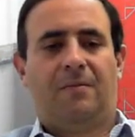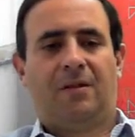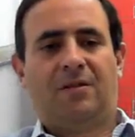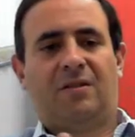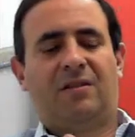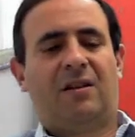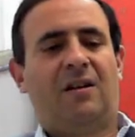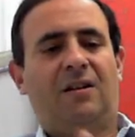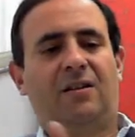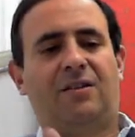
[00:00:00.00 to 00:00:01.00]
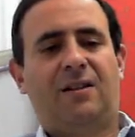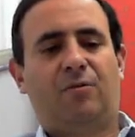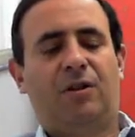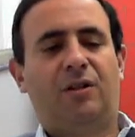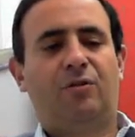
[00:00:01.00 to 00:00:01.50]
because it's hard to say,
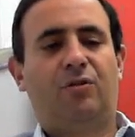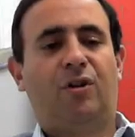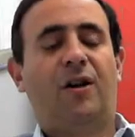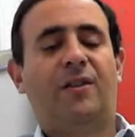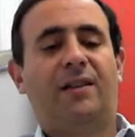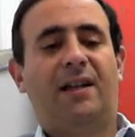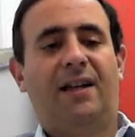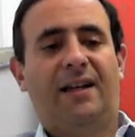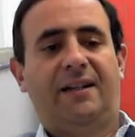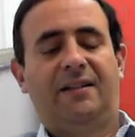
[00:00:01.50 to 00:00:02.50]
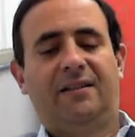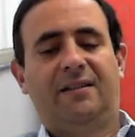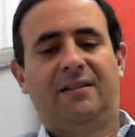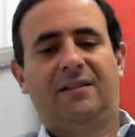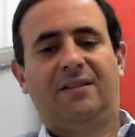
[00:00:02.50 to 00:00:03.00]
where do you draw the line
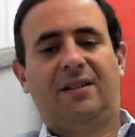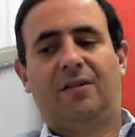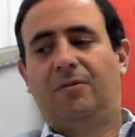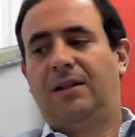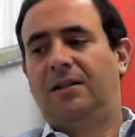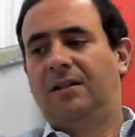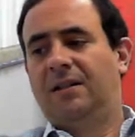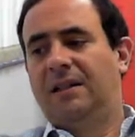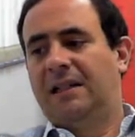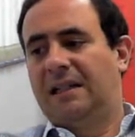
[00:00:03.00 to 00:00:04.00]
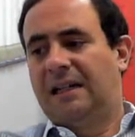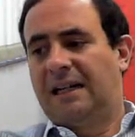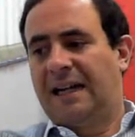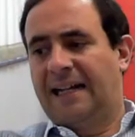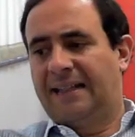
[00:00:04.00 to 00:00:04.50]
and say, oh, well,
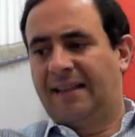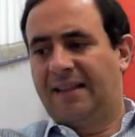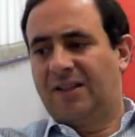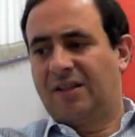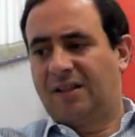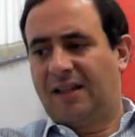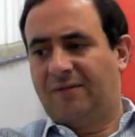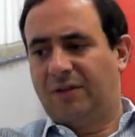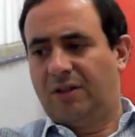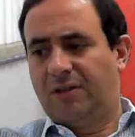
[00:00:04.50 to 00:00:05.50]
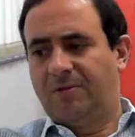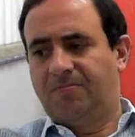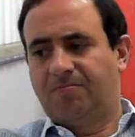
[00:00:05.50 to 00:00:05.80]
at this level,